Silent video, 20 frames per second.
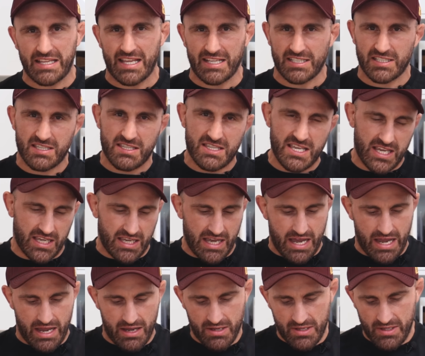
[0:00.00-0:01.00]
that's
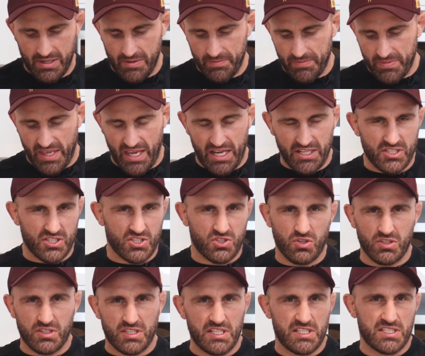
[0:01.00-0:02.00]
thicker, and just
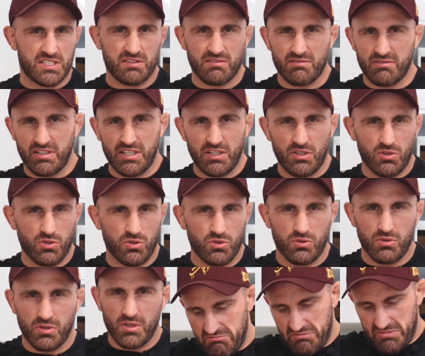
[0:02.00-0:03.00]
got this
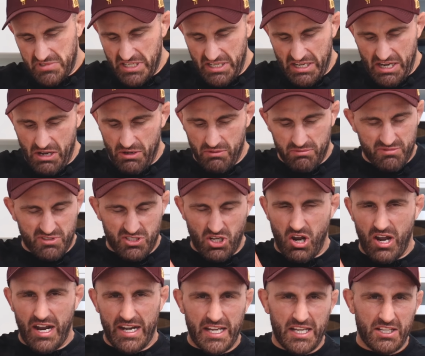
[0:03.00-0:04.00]
little, you know,
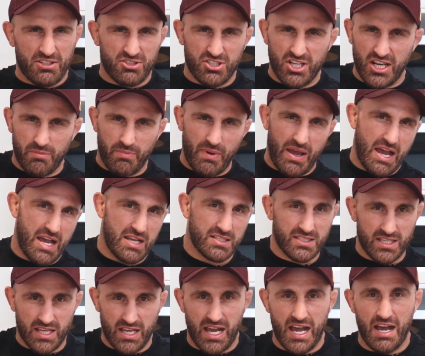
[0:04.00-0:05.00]
tiny, cheap
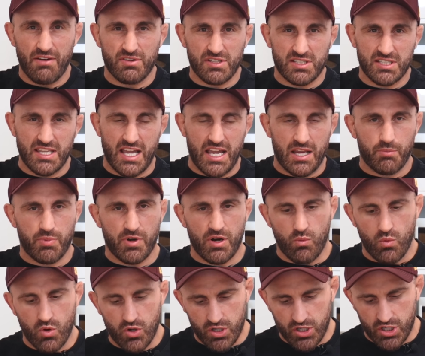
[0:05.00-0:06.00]
ass other steak. But I
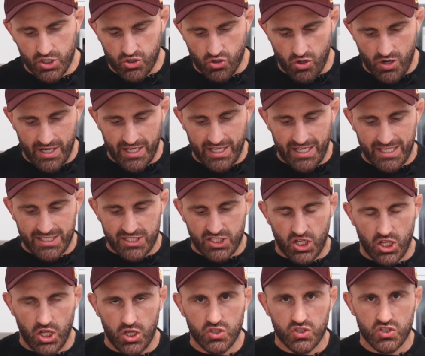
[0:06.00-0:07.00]
wanted to try and get as
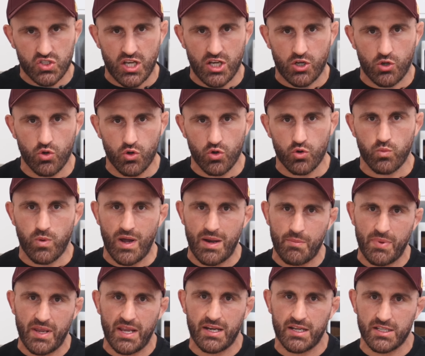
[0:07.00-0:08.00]
close as I could,
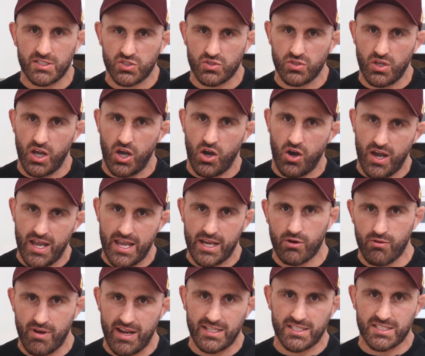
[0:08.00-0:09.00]
one being a higher
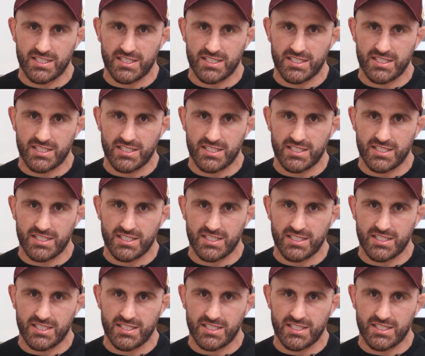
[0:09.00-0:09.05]
grade